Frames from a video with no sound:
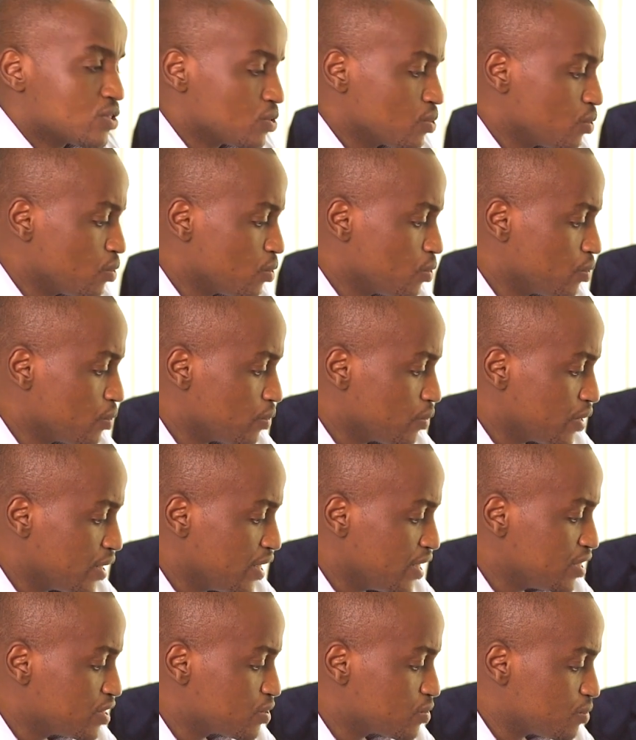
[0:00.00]
So he
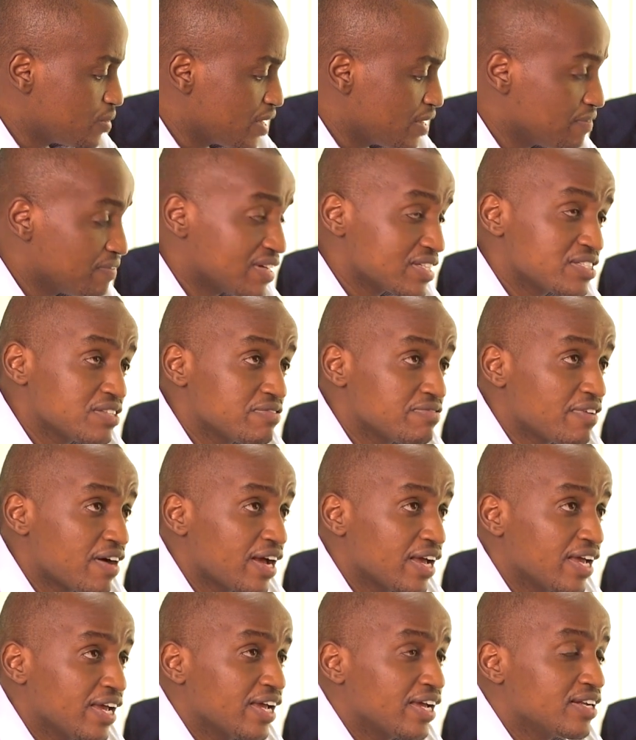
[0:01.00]
needs to diversify
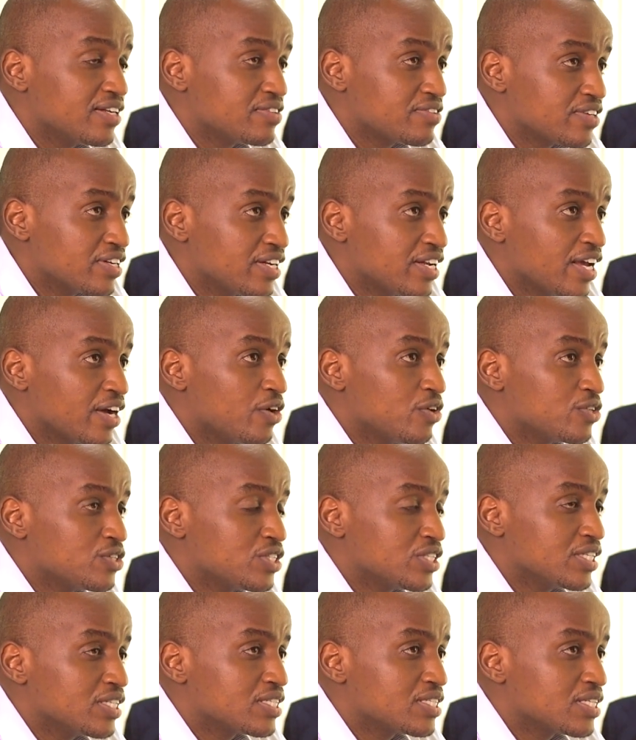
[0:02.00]
and
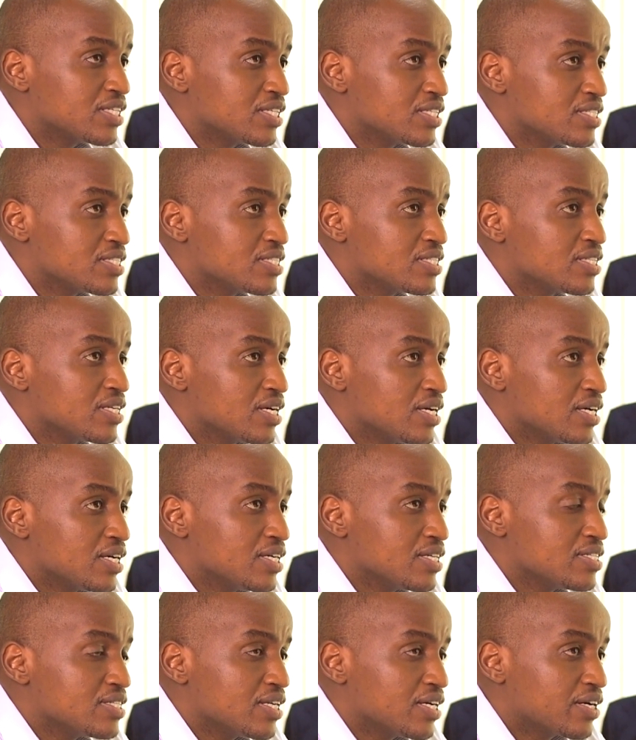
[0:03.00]
renegotiate his
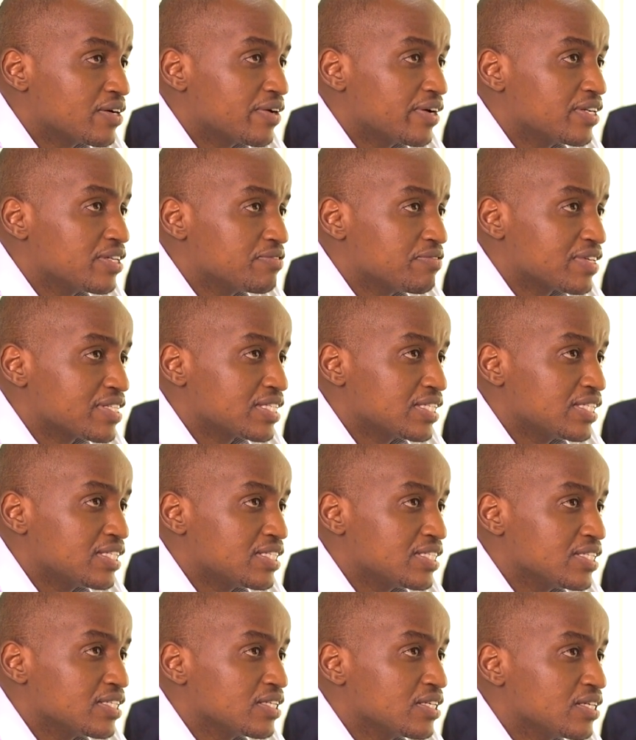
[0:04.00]
credit
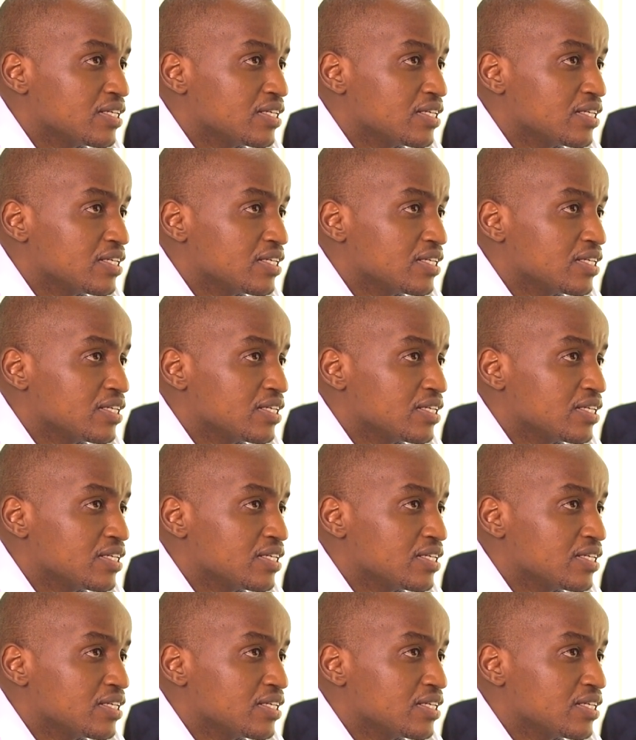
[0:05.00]
facility.